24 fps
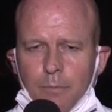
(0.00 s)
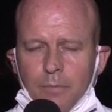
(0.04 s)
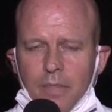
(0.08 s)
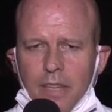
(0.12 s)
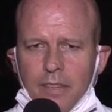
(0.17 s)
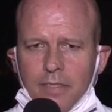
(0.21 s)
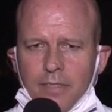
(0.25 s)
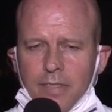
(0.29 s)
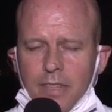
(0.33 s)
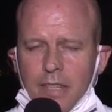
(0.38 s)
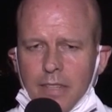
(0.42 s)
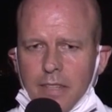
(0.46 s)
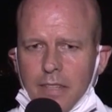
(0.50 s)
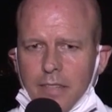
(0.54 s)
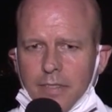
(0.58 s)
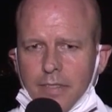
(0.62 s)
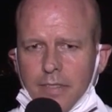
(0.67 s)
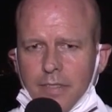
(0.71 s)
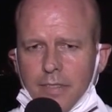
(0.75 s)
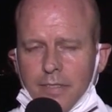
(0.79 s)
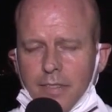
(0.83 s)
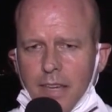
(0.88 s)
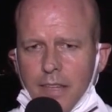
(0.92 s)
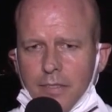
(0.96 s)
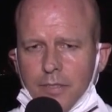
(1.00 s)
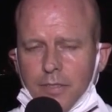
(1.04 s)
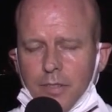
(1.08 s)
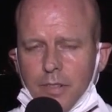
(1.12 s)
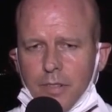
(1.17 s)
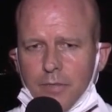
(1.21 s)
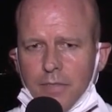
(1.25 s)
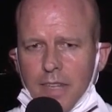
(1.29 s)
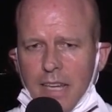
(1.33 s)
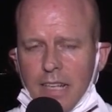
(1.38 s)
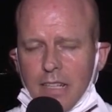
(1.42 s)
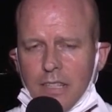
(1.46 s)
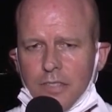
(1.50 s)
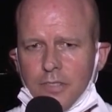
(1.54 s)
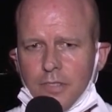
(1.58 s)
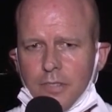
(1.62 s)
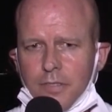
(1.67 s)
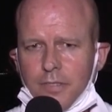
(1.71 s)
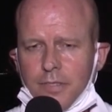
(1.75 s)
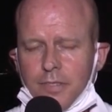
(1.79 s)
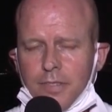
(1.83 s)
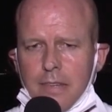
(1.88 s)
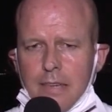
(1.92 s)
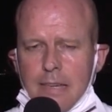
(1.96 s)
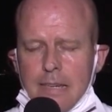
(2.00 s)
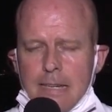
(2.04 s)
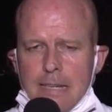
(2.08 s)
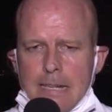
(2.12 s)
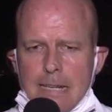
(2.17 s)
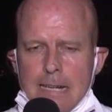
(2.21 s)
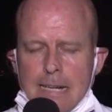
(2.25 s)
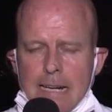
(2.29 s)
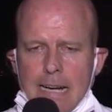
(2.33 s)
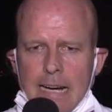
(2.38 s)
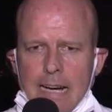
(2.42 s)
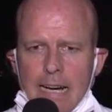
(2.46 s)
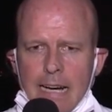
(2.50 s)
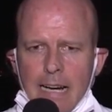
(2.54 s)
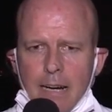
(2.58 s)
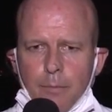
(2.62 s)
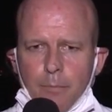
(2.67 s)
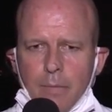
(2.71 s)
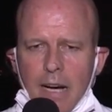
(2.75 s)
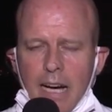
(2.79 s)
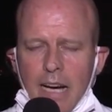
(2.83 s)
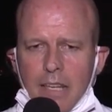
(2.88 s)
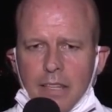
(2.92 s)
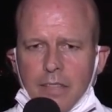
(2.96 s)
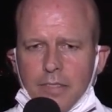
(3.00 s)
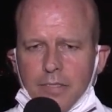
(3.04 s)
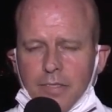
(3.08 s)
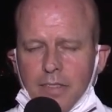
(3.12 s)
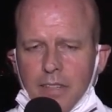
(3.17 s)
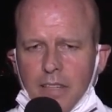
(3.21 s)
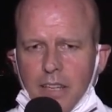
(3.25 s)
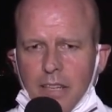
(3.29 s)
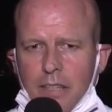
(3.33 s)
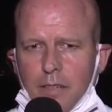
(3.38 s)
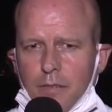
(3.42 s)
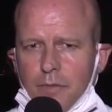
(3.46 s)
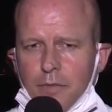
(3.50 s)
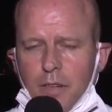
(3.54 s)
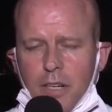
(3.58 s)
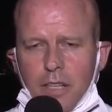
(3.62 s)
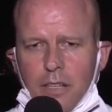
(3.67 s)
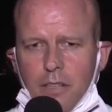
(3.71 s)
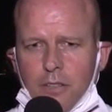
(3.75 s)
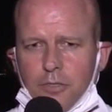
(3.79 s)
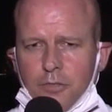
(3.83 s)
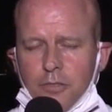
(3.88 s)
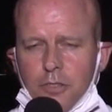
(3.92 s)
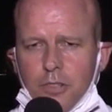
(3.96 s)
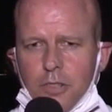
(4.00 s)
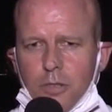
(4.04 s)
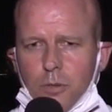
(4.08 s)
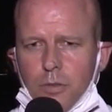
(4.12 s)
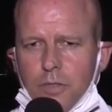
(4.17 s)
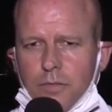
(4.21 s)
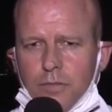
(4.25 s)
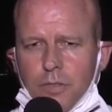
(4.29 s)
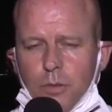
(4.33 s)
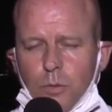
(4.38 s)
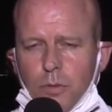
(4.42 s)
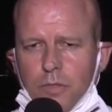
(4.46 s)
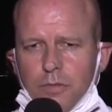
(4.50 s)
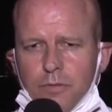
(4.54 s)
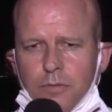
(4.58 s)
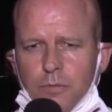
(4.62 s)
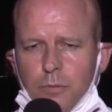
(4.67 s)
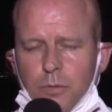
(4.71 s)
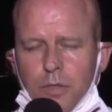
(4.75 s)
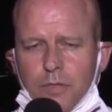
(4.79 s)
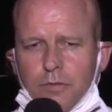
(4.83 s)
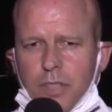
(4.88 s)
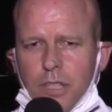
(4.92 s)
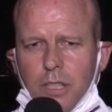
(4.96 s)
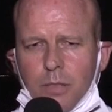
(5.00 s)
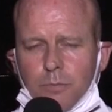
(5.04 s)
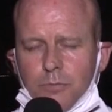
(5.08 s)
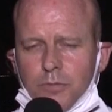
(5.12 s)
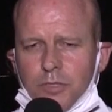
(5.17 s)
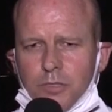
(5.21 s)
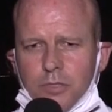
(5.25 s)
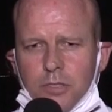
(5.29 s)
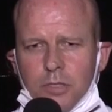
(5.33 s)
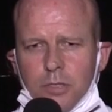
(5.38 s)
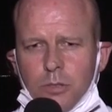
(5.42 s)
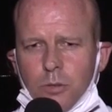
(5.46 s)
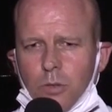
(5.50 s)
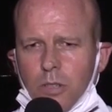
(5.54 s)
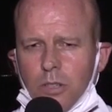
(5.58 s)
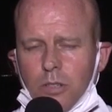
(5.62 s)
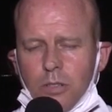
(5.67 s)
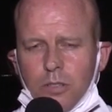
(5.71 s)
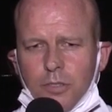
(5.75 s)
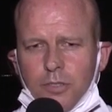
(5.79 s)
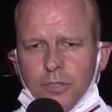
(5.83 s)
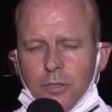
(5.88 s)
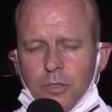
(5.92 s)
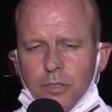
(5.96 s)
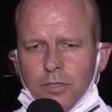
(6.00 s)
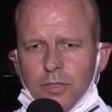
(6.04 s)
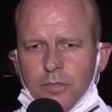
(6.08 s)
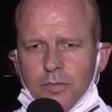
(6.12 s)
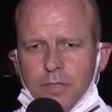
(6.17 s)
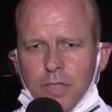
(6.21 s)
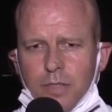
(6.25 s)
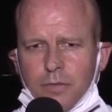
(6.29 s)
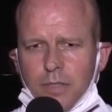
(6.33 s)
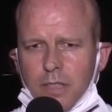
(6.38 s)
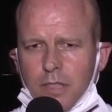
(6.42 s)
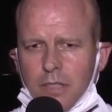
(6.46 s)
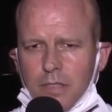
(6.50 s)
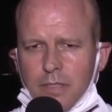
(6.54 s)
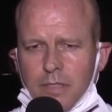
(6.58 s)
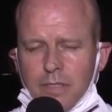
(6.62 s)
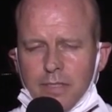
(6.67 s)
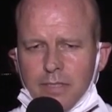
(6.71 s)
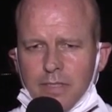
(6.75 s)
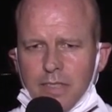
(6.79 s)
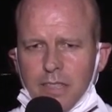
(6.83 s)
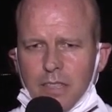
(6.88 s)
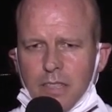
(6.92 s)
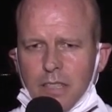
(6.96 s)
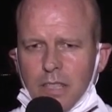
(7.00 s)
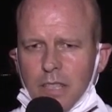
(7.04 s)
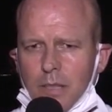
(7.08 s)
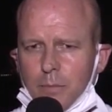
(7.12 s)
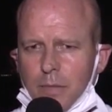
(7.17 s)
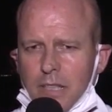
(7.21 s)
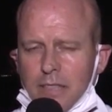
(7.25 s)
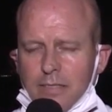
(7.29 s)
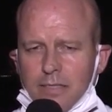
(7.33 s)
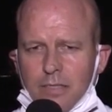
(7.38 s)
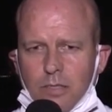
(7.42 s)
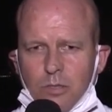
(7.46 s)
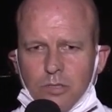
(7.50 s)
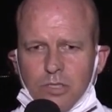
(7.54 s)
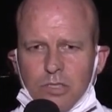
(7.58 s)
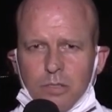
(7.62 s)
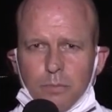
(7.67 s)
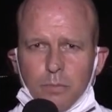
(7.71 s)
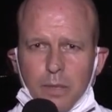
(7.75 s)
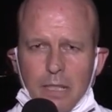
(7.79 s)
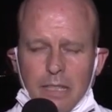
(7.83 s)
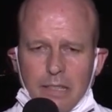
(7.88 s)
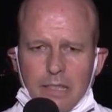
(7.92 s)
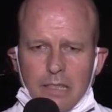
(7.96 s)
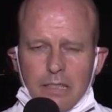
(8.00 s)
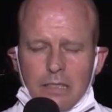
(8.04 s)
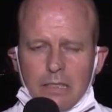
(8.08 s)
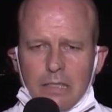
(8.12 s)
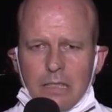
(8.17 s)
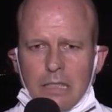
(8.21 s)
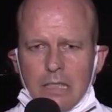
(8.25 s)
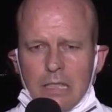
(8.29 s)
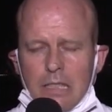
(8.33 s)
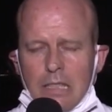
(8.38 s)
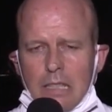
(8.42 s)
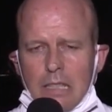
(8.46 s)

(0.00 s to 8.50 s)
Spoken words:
They see this as sort of negligence. And it's like a final straw. We've come through all sorts of difficulties, economic, social, political,